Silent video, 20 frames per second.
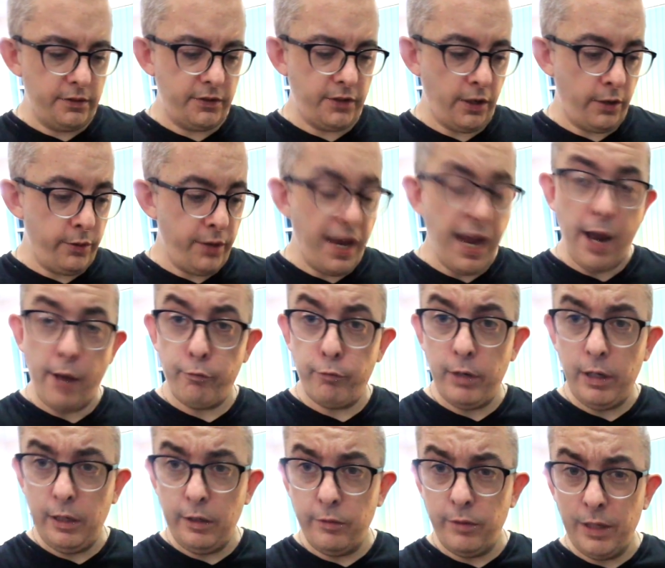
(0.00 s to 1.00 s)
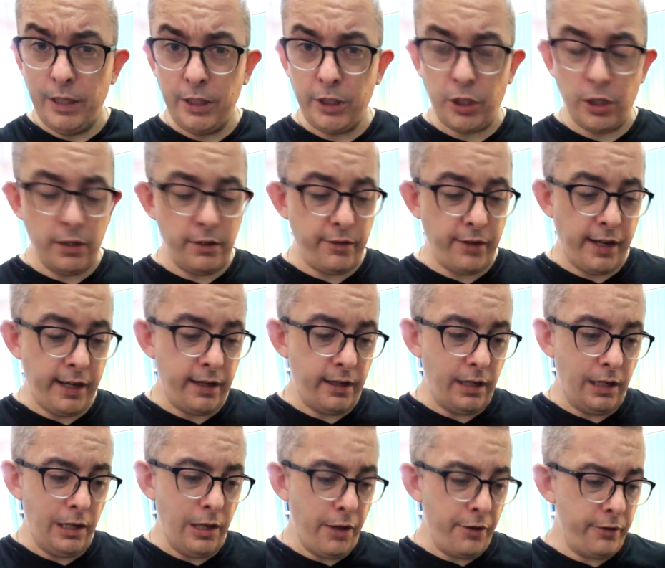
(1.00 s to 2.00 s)
So yeah, really, really good there. A
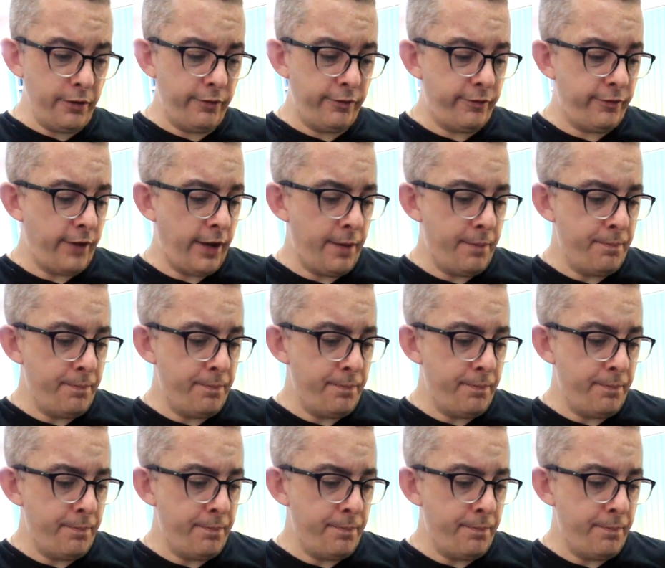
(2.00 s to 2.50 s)
lot of